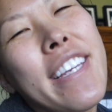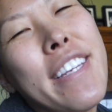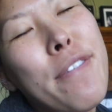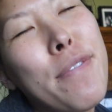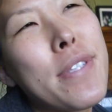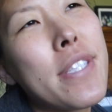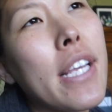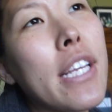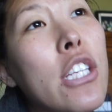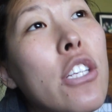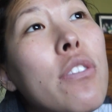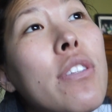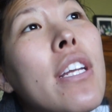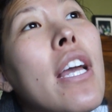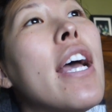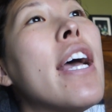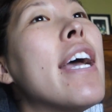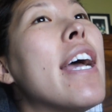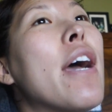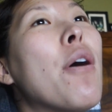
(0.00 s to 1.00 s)
He was like,
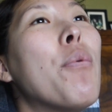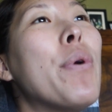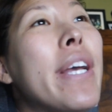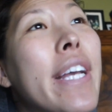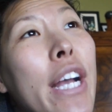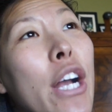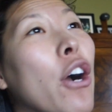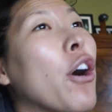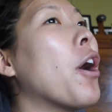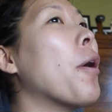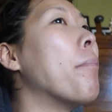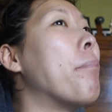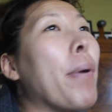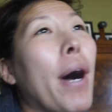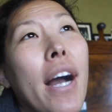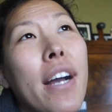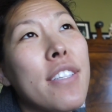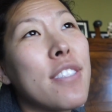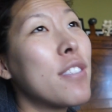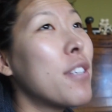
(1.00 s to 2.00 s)
we can call it
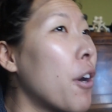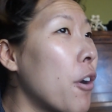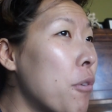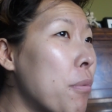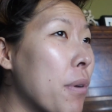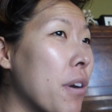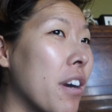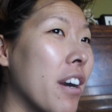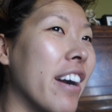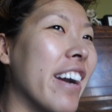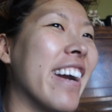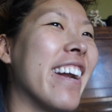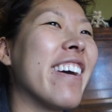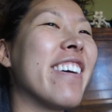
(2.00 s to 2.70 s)
Boxtober.